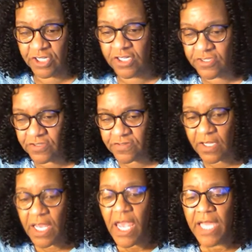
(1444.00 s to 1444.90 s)

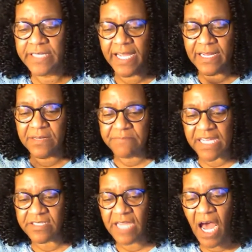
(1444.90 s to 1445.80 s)
judges. Then in
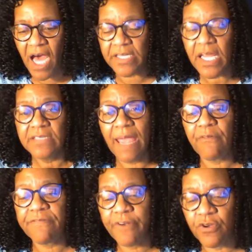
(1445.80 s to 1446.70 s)
meteyard, that
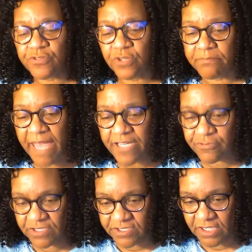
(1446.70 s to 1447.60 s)
refers to a
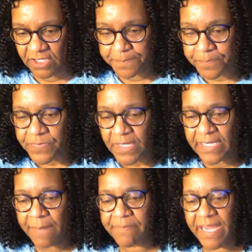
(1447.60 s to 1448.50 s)
measuring stick.
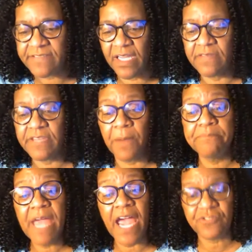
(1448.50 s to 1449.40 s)
That means in their
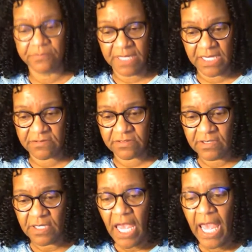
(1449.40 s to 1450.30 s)
measurements.
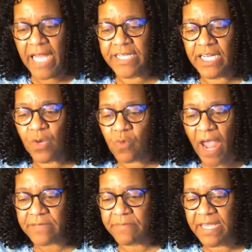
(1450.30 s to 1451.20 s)
And then the
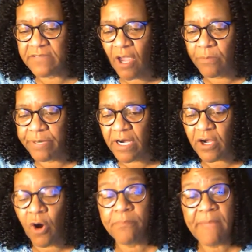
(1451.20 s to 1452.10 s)
weight means their bulk
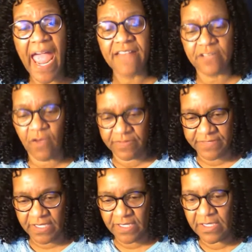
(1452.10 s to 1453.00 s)
or mass of a
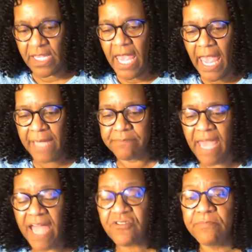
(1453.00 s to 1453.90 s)
thing and
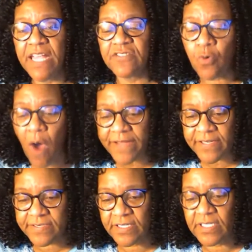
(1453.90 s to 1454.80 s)
measure means
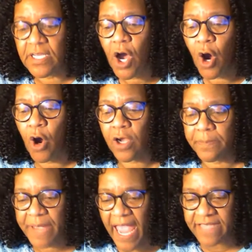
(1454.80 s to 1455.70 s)
quantity or
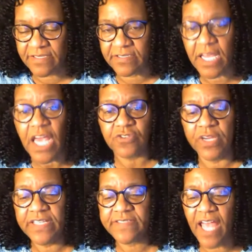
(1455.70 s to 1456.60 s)
capacity. So
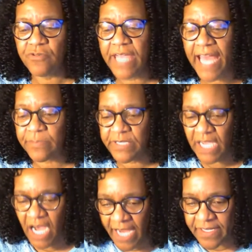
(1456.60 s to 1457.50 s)
he's saying you got to be
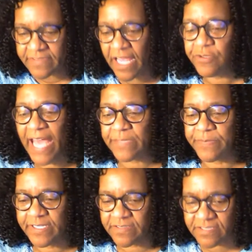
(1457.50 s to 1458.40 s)
honest and you got to
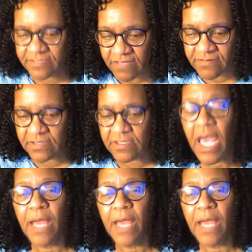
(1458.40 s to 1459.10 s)
be consistent